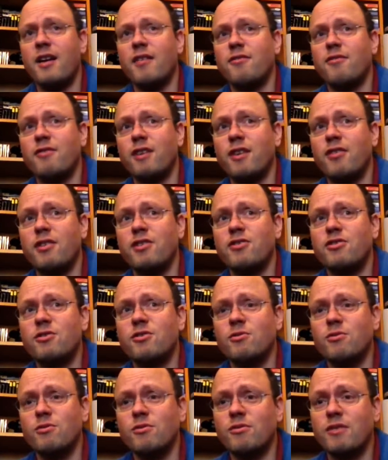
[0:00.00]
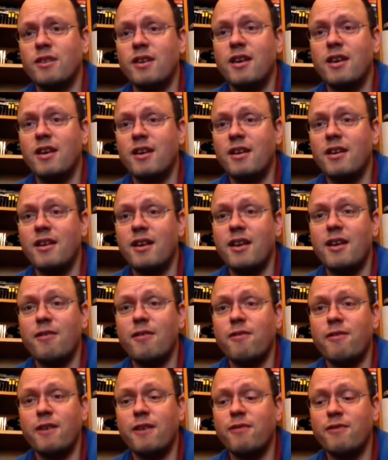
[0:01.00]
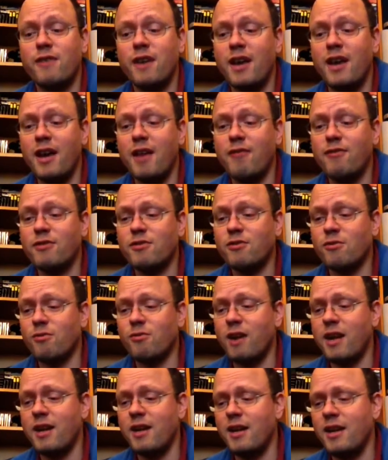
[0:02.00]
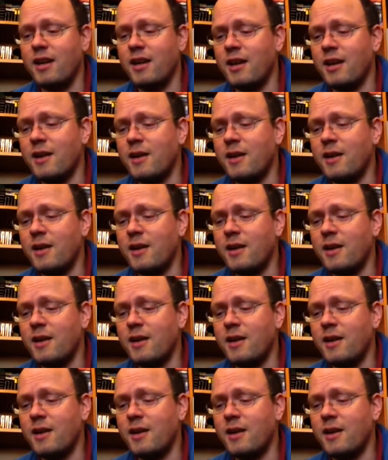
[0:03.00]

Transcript: very soon, if they haven't already.